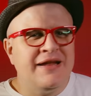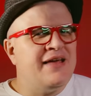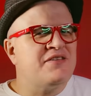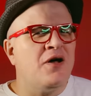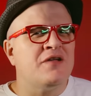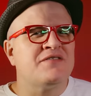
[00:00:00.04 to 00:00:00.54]

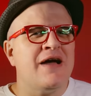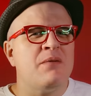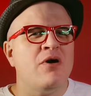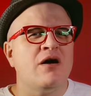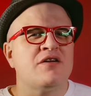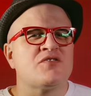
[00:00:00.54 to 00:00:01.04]
Today's all-time
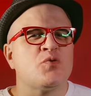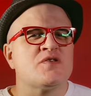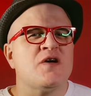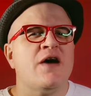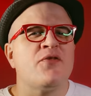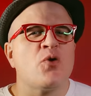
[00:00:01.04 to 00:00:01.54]
artist was
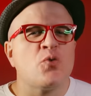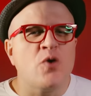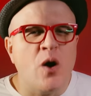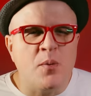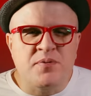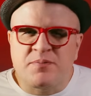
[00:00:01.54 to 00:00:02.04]
on the
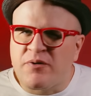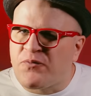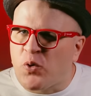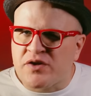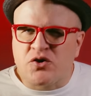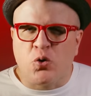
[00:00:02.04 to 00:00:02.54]
ropes
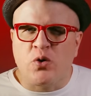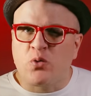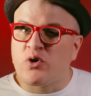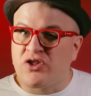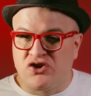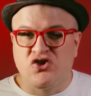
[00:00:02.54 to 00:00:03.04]
before his career
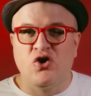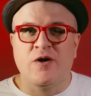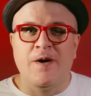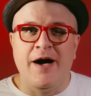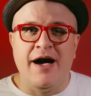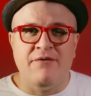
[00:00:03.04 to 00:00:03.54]
really took
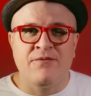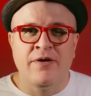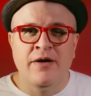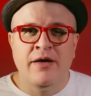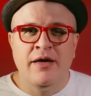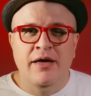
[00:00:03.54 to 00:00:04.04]
off.
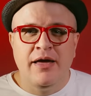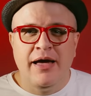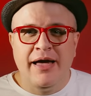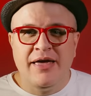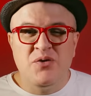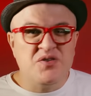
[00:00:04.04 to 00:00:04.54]

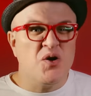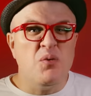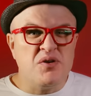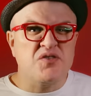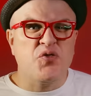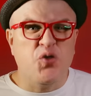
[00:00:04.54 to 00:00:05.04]
Uh, he was
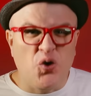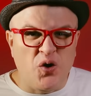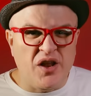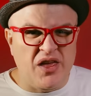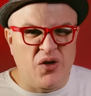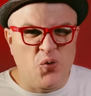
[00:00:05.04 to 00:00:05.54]
almost
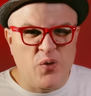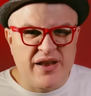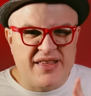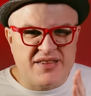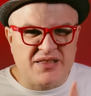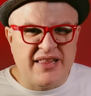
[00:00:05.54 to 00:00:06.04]
thirty when
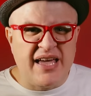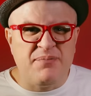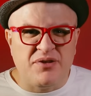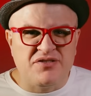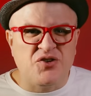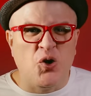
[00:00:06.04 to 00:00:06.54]
his
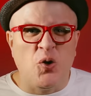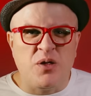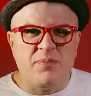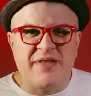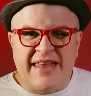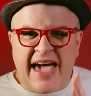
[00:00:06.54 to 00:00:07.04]
label told
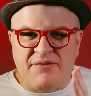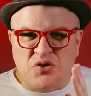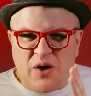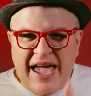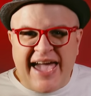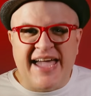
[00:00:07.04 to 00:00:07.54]
him that
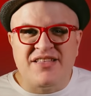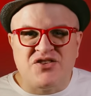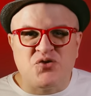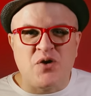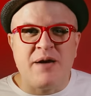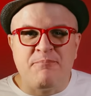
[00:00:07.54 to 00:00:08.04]
after eight
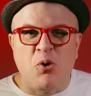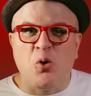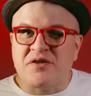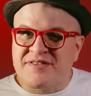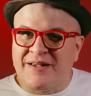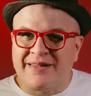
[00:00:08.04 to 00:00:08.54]
straight
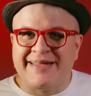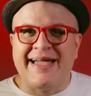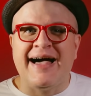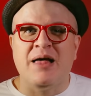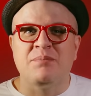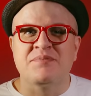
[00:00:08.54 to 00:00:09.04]
poor-selling
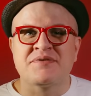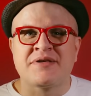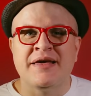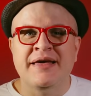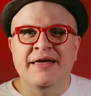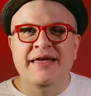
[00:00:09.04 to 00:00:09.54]

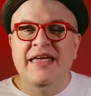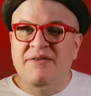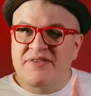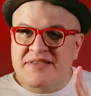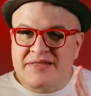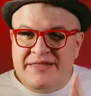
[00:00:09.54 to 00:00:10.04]
albums,
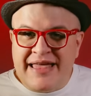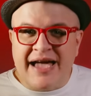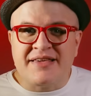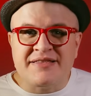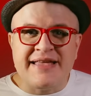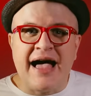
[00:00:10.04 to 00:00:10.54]
if his
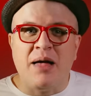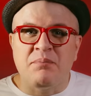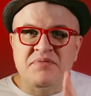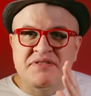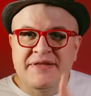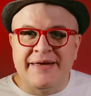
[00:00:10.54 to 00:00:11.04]
next
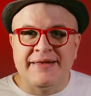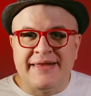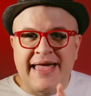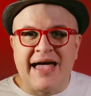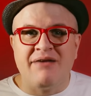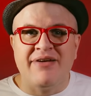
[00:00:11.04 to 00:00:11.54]
album didn't
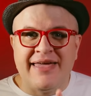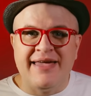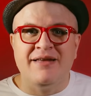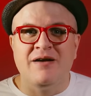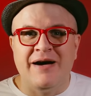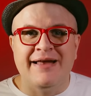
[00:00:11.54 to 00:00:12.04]
have a
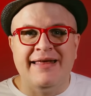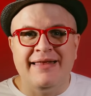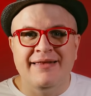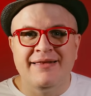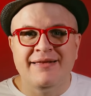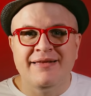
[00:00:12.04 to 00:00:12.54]
hit on
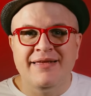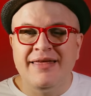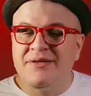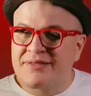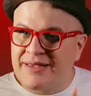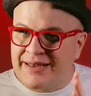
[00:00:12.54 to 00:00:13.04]
it,
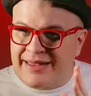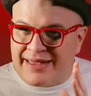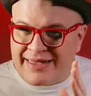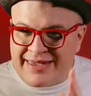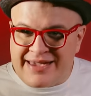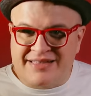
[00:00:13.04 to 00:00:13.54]
he was going to
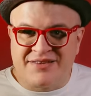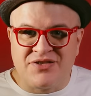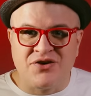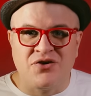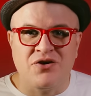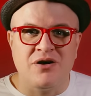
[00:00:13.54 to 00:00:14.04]
get kicked to
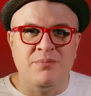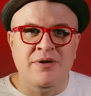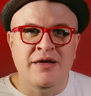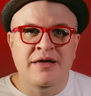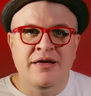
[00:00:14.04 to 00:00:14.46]
the curb.